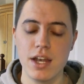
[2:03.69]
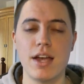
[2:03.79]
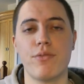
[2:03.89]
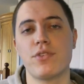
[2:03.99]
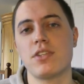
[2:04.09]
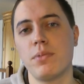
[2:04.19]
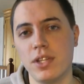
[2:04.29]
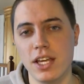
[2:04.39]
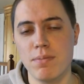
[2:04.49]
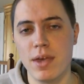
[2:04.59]
Now, for
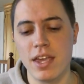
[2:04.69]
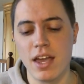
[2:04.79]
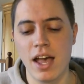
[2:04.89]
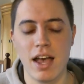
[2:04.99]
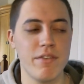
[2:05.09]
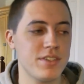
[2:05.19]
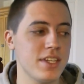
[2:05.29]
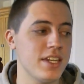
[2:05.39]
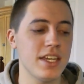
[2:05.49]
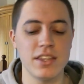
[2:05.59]
someone like me, I
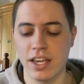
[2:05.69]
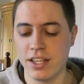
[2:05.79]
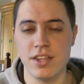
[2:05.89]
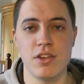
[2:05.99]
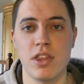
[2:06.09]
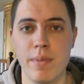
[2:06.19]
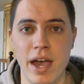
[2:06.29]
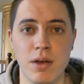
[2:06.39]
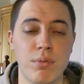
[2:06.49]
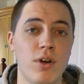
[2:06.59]
obviously need, like, you know, the
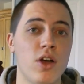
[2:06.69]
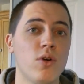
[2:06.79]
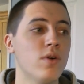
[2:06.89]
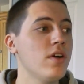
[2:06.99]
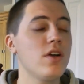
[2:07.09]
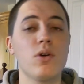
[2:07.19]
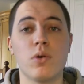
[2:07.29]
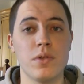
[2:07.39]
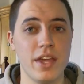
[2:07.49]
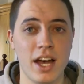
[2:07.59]
Mac Pro
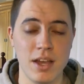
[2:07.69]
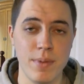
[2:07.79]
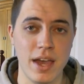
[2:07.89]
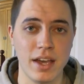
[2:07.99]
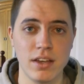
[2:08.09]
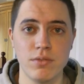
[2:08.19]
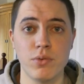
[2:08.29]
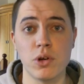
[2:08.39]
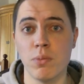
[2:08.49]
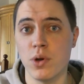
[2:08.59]
or the iMac
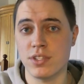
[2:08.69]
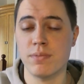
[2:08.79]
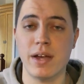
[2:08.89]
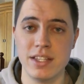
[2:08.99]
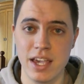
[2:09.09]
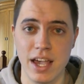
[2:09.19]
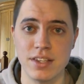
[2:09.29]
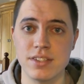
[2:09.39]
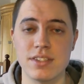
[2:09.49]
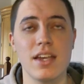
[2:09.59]
for most of my
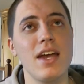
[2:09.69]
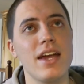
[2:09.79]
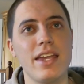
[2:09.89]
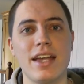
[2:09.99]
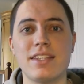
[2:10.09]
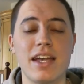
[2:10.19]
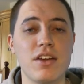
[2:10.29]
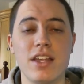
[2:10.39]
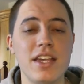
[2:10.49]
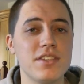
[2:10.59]
tasks. Yes, I
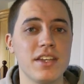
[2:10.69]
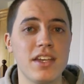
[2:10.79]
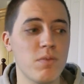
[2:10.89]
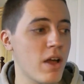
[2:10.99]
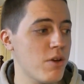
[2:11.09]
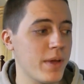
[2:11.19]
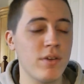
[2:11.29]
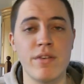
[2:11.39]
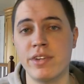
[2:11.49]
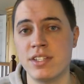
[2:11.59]
could easily get away with my
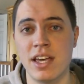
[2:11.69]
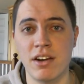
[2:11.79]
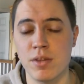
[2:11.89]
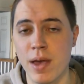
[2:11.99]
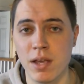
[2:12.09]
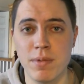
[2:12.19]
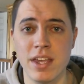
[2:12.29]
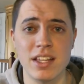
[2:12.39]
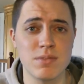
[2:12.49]
graphic design on the Mac Mini.